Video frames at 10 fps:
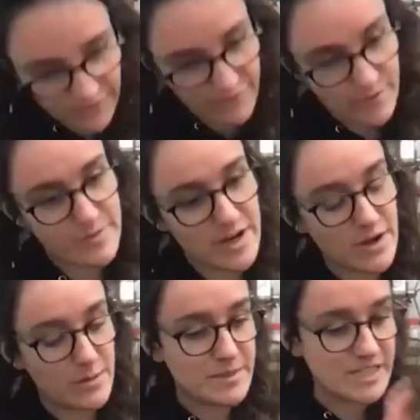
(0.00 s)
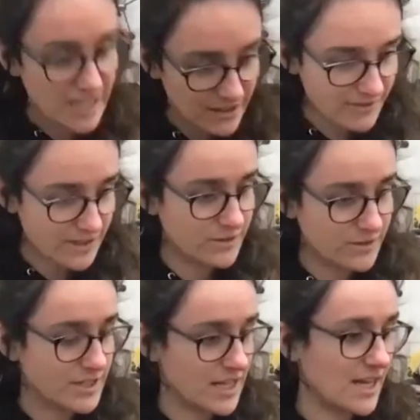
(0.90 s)
from the whole material
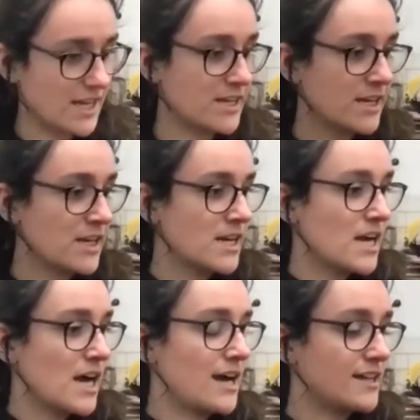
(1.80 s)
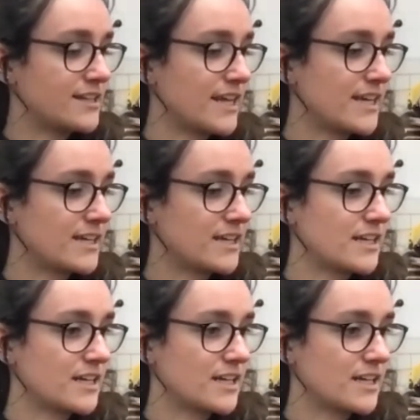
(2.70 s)
thing, I think